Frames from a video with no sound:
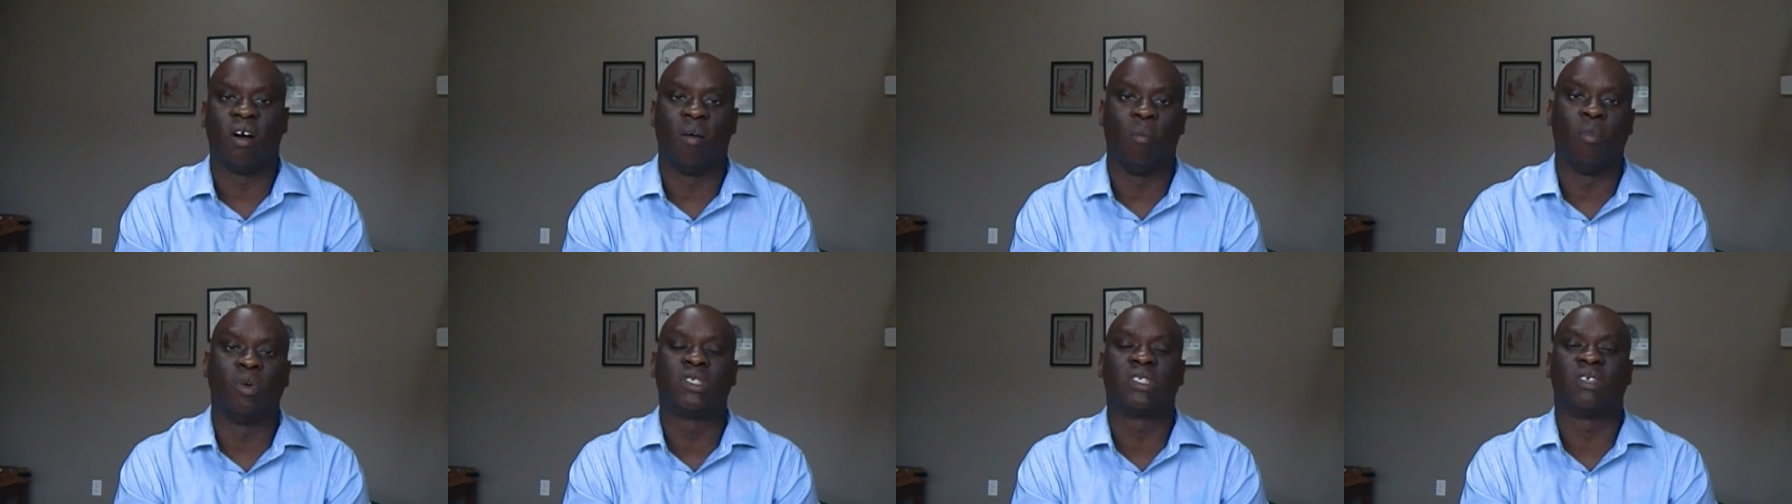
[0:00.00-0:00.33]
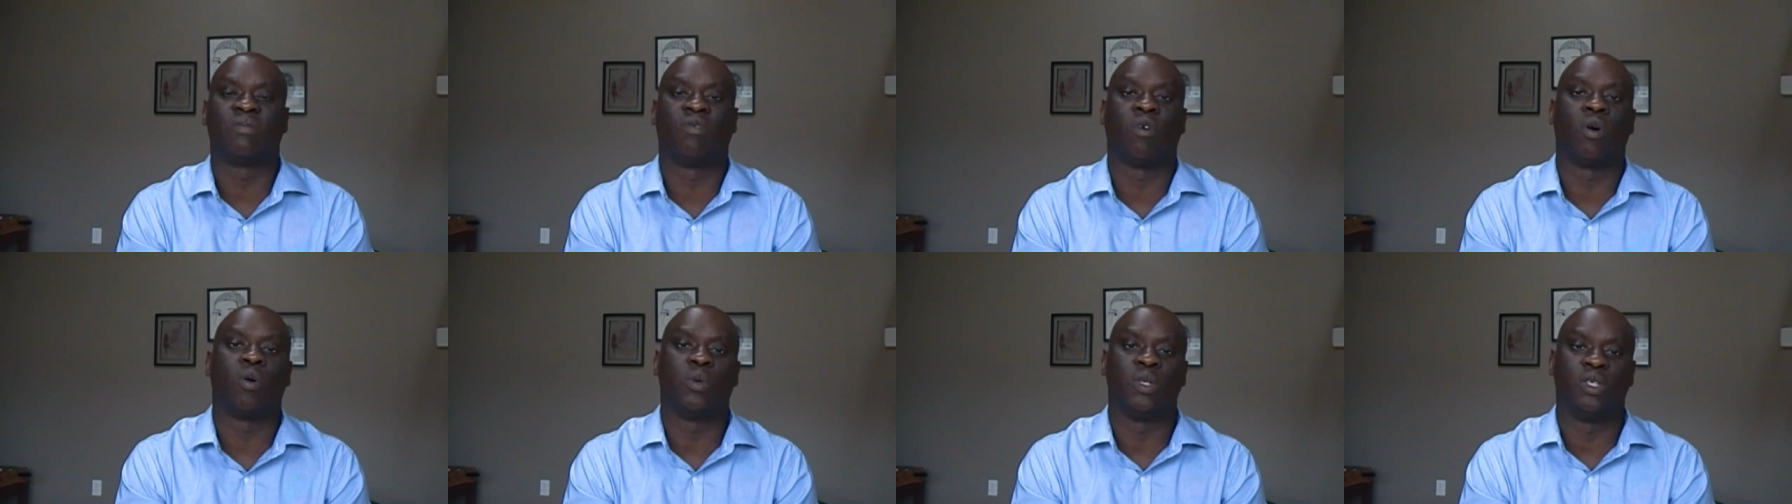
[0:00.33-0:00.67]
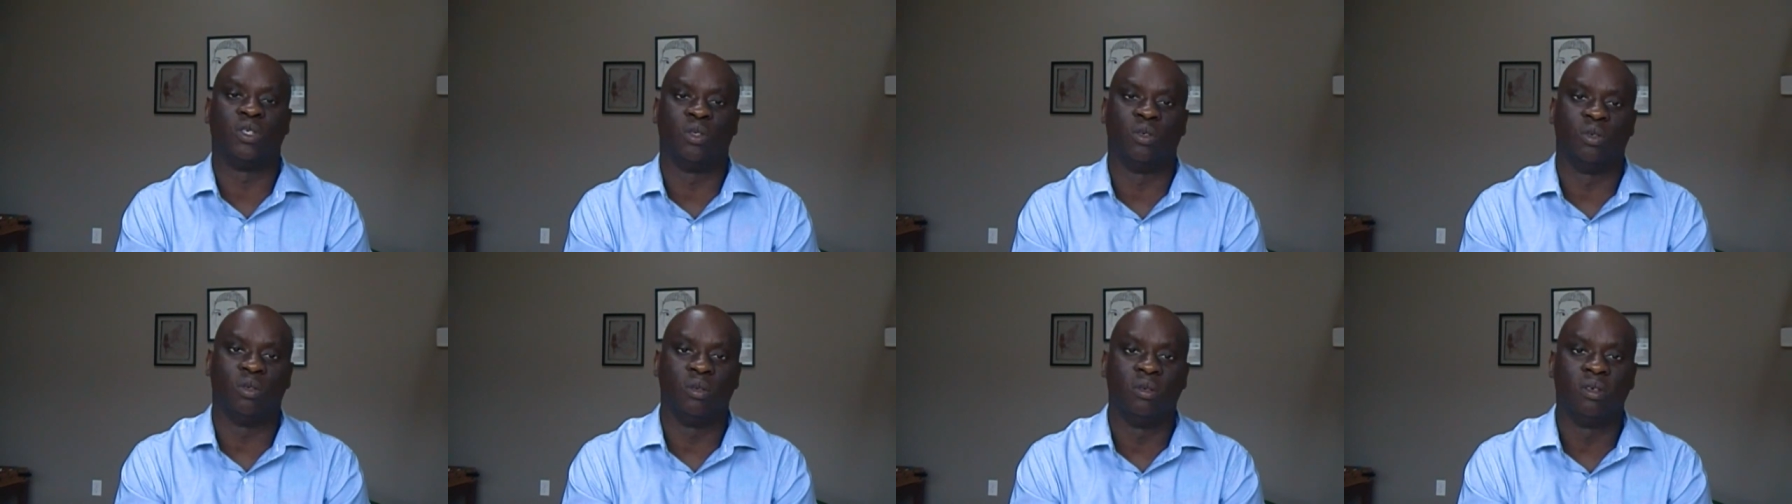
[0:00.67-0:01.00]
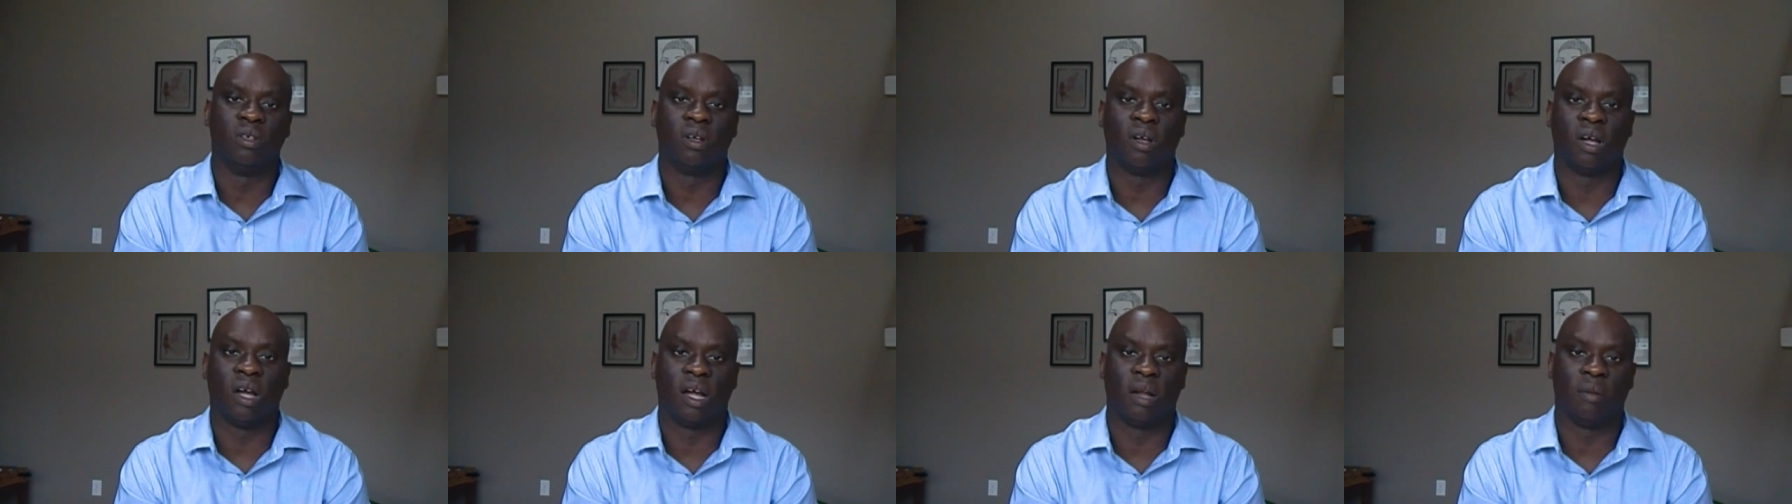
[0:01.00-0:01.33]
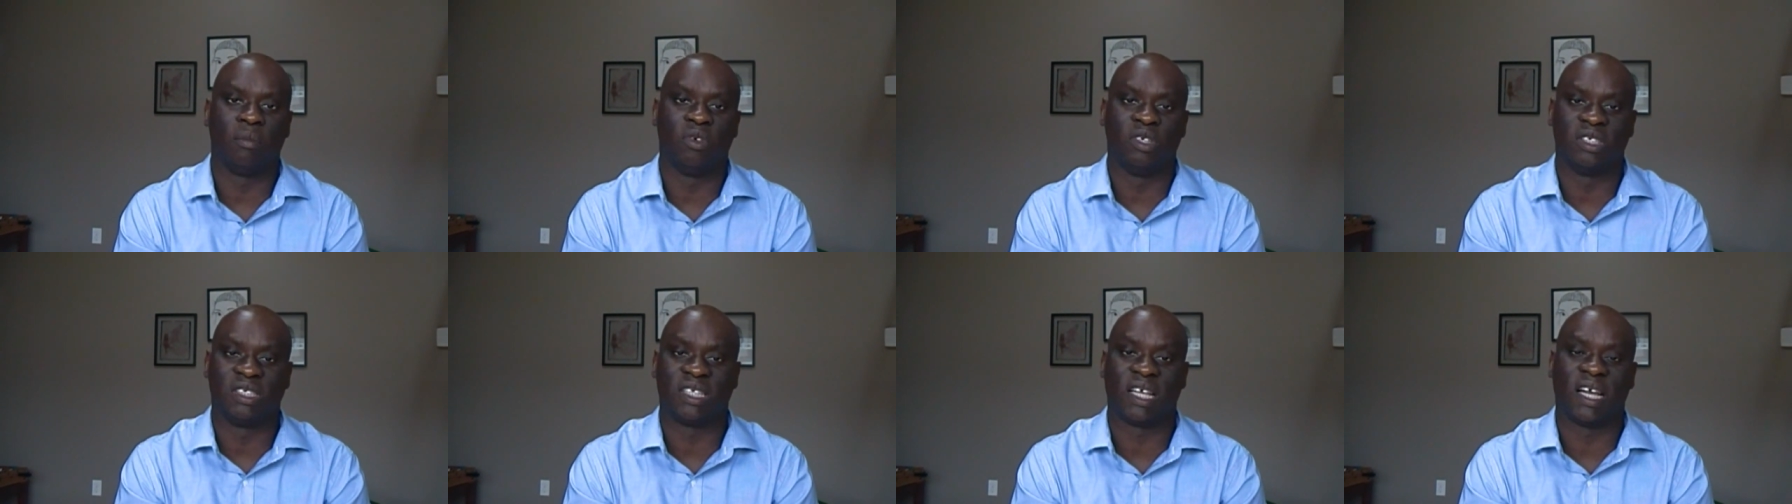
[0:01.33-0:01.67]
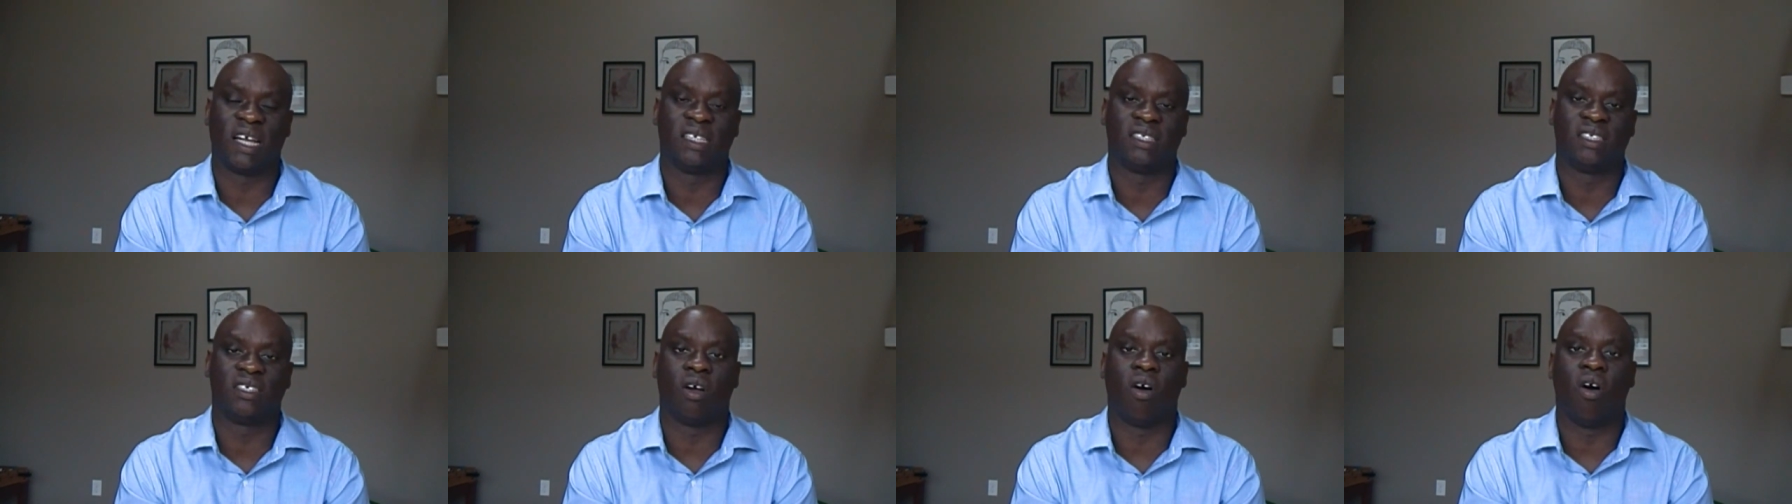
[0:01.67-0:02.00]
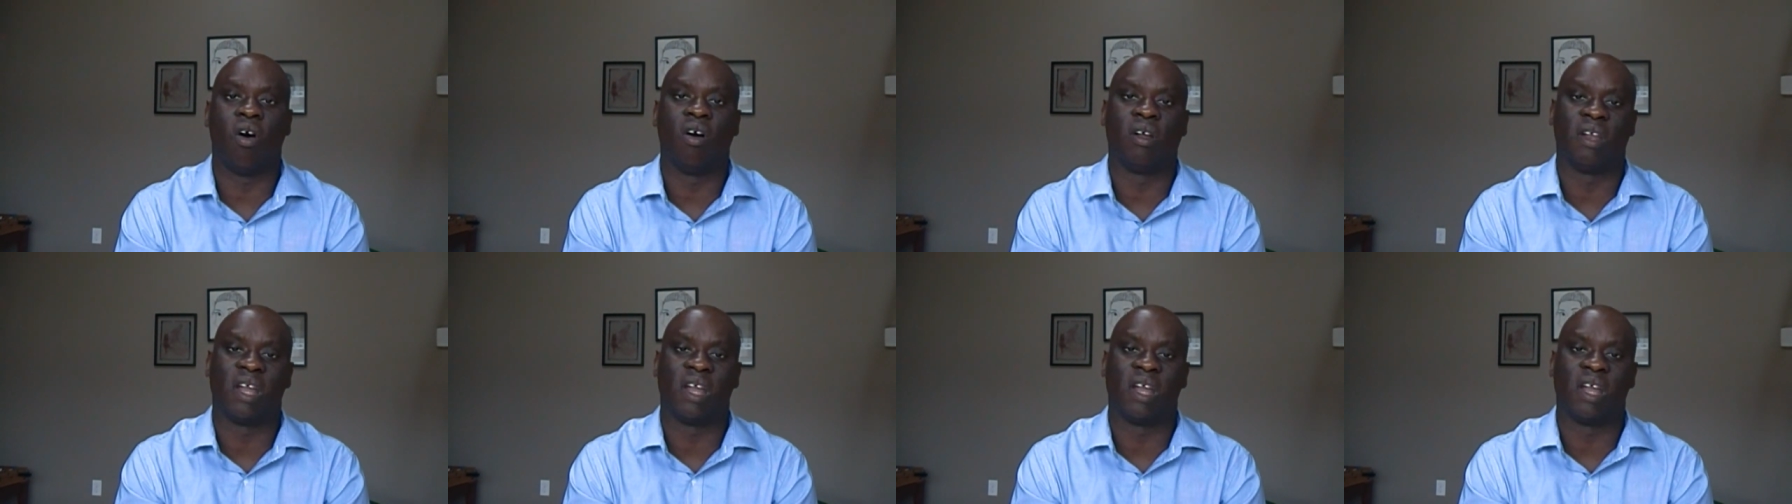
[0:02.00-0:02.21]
or most of what we do uh, resides